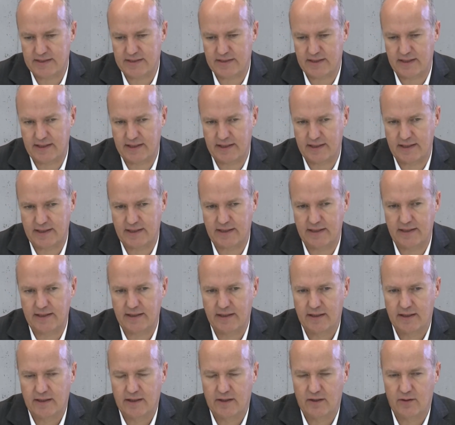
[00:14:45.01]
they
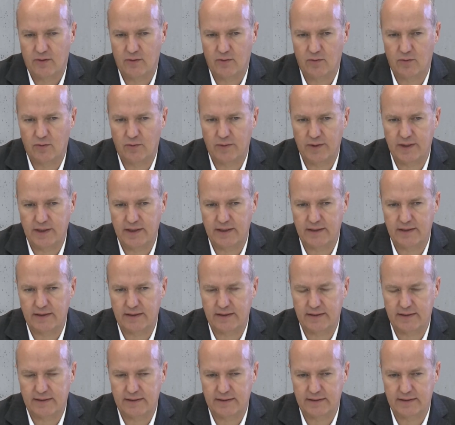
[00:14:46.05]
will